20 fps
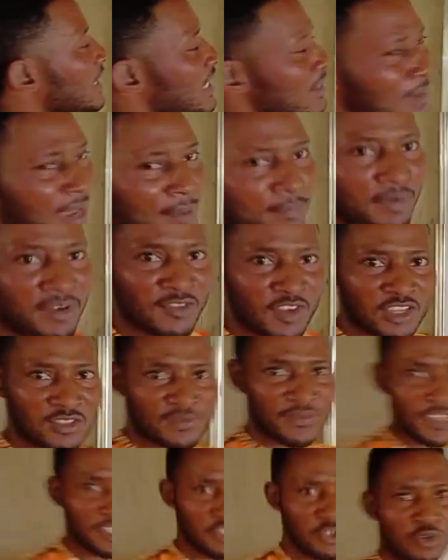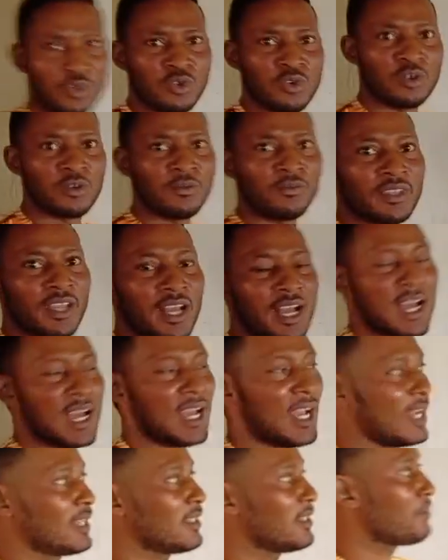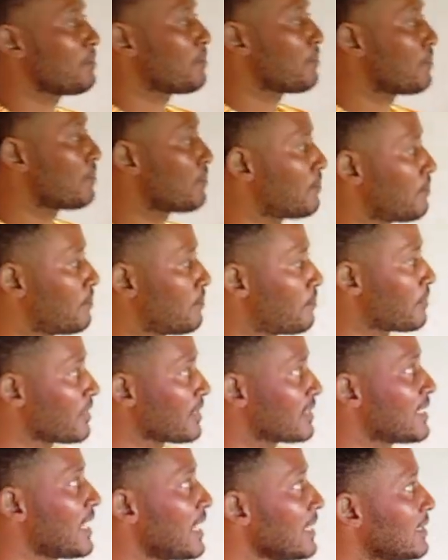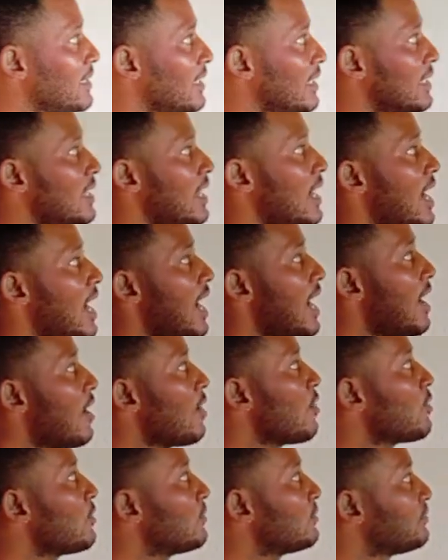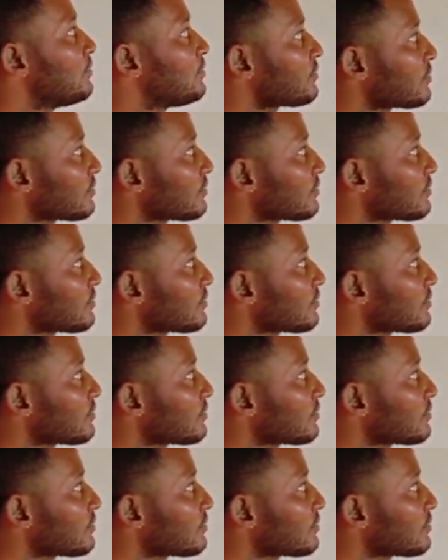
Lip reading: In my previous video, I had presented how